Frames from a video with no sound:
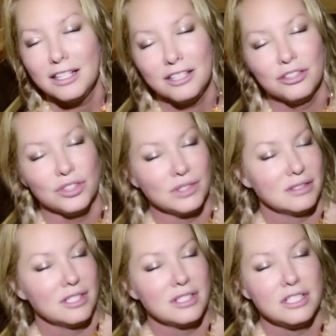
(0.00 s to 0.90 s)
you're
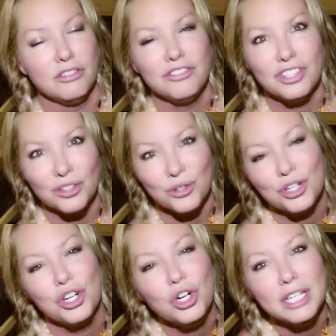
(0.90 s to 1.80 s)
just, you feel
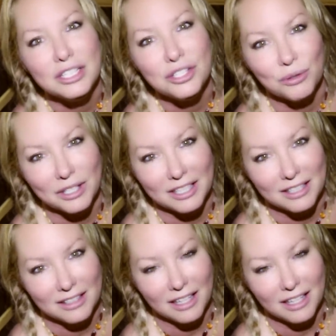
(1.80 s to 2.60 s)
good doing it.